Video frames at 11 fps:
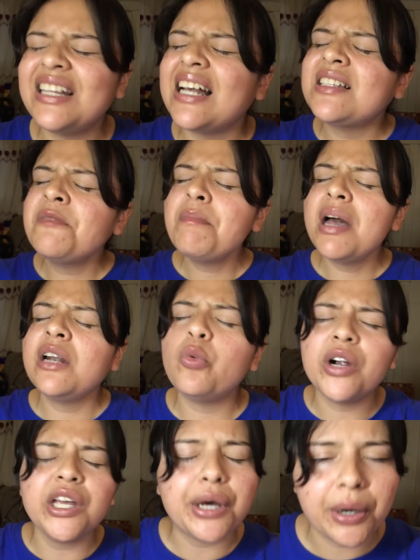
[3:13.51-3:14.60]
It doesn't matter
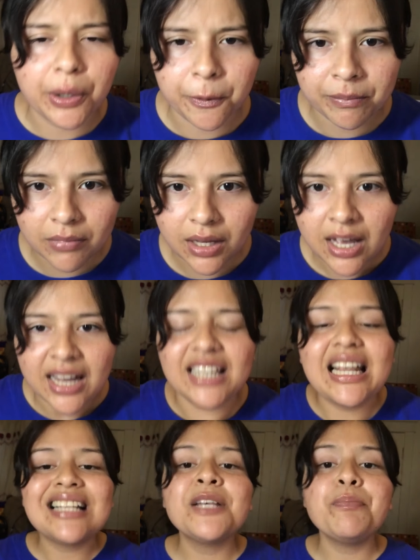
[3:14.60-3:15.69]
where you go.
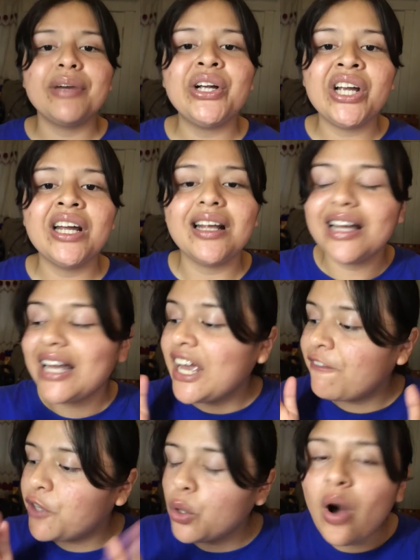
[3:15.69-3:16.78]
It doesn't matter
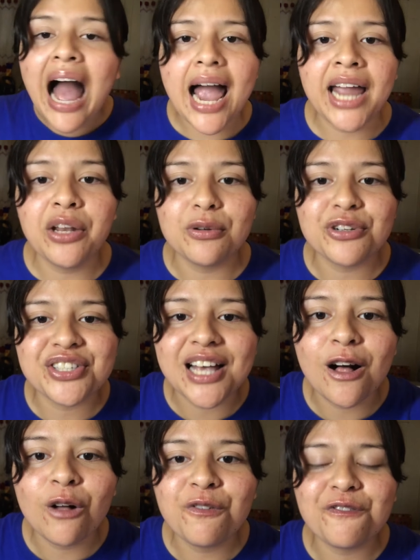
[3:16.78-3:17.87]
if you hide
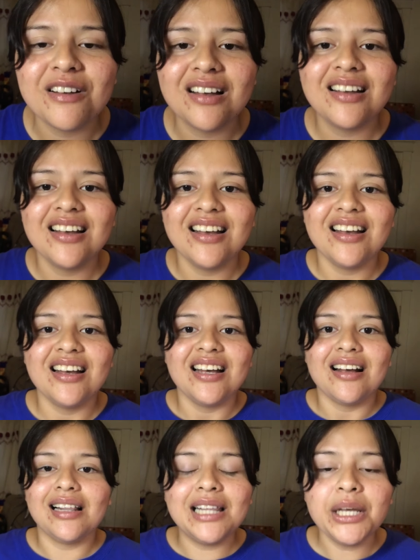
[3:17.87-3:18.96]
yourself
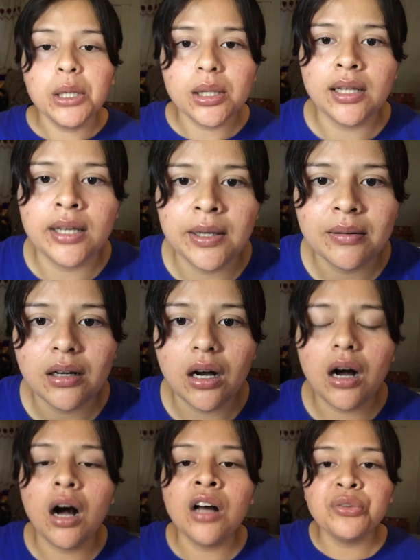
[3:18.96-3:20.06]
literally
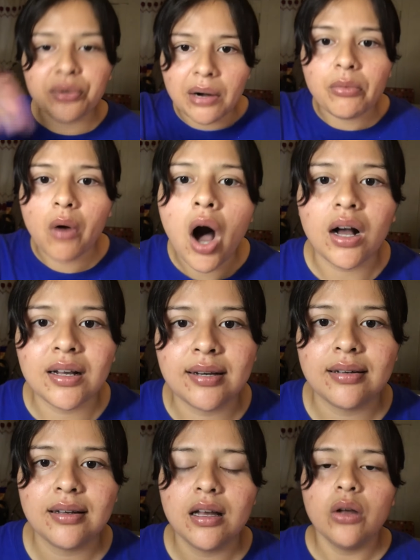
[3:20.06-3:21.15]
under a rock,
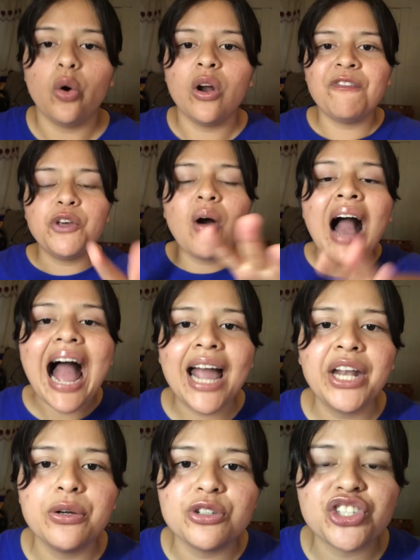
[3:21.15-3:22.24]
or if you
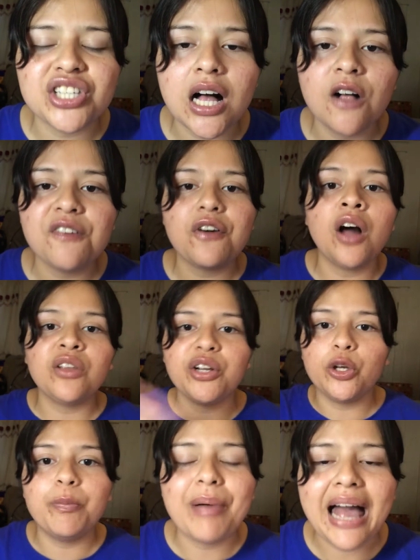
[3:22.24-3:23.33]
hide yourself under
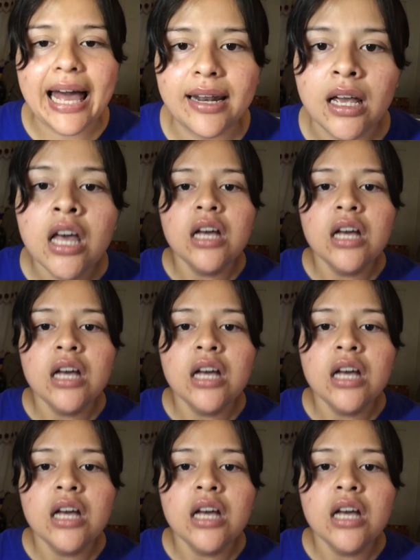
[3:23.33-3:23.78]
your bed.